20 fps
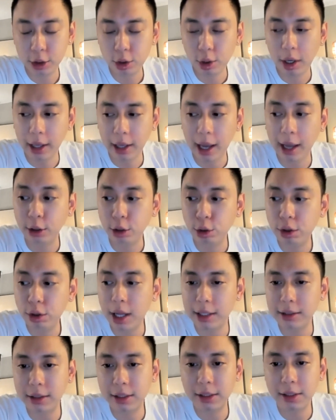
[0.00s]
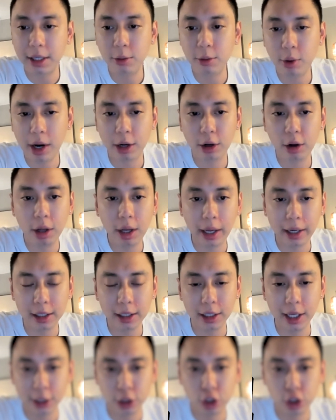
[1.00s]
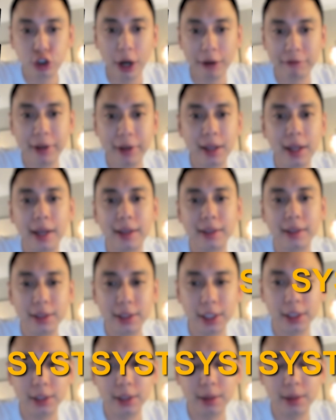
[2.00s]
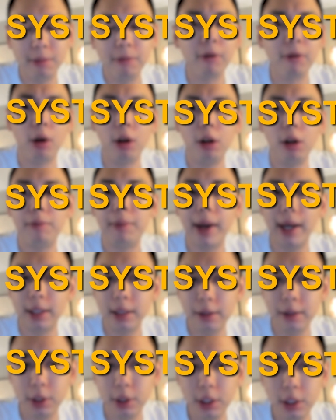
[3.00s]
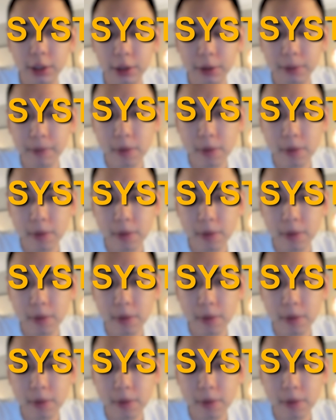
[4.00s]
so I utilize this thing, what I call like a traffic light system for all of my activities.